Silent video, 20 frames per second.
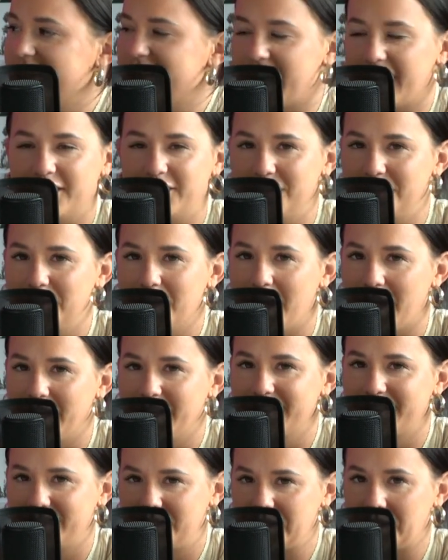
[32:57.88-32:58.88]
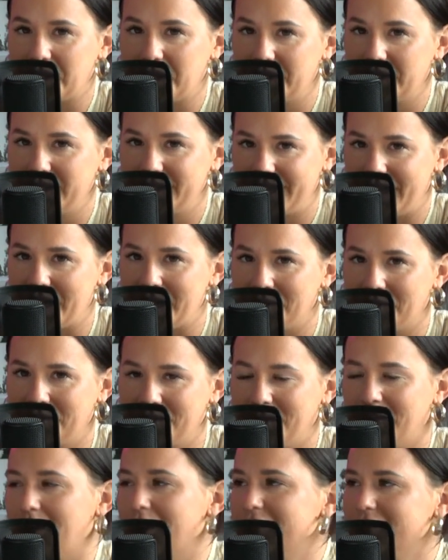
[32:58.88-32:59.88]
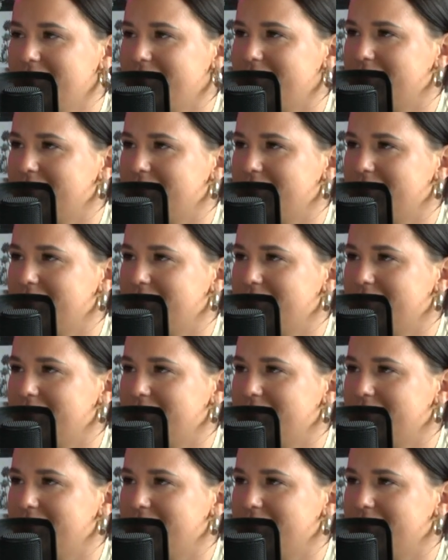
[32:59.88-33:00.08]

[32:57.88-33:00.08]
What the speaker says: Yeah, do not start now. Well,